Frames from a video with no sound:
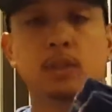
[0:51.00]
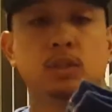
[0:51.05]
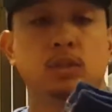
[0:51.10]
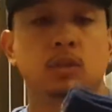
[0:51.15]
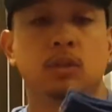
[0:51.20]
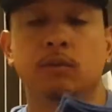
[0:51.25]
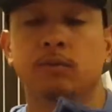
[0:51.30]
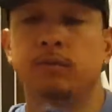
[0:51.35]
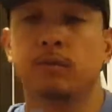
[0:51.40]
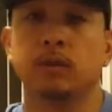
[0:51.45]
these,
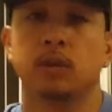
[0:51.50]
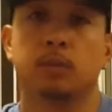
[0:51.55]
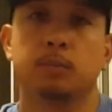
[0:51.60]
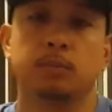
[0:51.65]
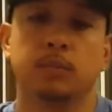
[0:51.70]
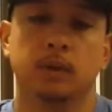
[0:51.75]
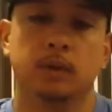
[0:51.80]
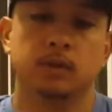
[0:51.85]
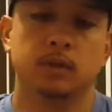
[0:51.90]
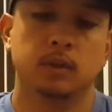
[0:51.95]
you can feel
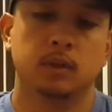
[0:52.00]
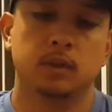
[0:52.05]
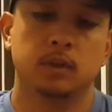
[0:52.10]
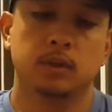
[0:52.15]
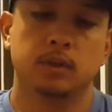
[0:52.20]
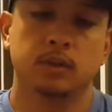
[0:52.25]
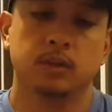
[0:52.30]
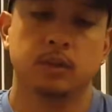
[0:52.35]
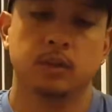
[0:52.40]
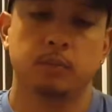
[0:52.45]

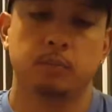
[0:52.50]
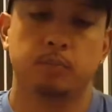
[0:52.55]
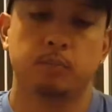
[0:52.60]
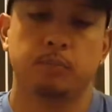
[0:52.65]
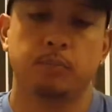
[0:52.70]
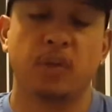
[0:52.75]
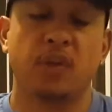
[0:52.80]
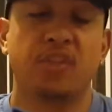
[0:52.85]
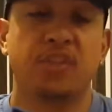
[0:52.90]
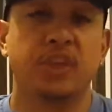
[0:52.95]

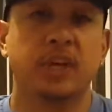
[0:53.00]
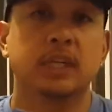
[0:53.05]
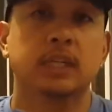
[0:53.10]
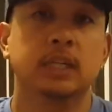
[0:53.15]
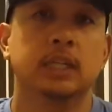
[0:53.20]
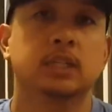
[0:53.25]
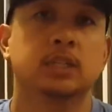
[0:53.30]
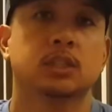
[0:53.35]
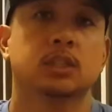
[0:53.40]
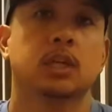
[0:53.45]
the
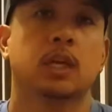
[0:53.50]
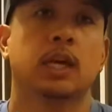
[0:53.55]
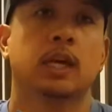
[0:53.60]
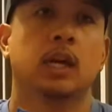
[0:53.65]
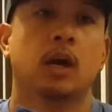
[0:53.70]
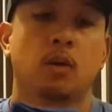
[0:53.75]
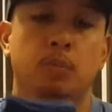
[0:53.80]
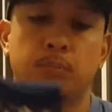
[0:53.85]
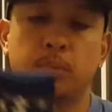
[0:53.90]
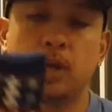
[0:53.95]
thickness
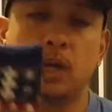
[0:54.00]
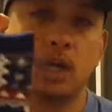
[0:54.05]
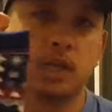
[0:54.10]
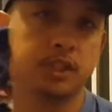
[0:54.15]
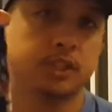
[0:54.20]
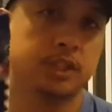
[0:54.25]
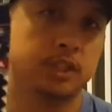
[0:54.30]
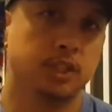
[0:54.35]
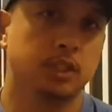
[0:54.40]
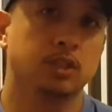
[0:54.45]
and how
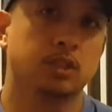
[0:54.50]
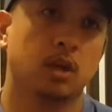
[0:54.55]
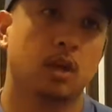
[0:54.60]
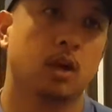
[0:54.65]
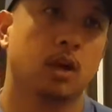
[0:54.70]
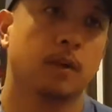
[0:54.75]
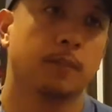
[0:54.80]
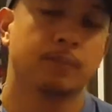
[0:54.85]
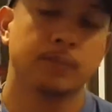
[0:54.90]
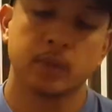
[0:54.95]
plush these
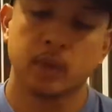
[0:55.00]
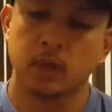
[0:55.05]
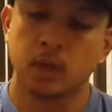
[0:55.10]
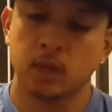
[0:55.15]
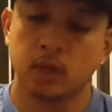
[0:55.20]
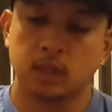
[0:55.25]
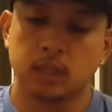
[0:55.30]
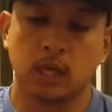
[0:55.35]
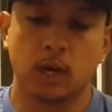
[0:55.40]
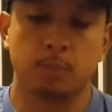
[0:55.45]
are.
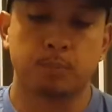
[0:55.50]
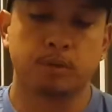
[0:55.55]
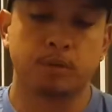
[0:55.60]
Now,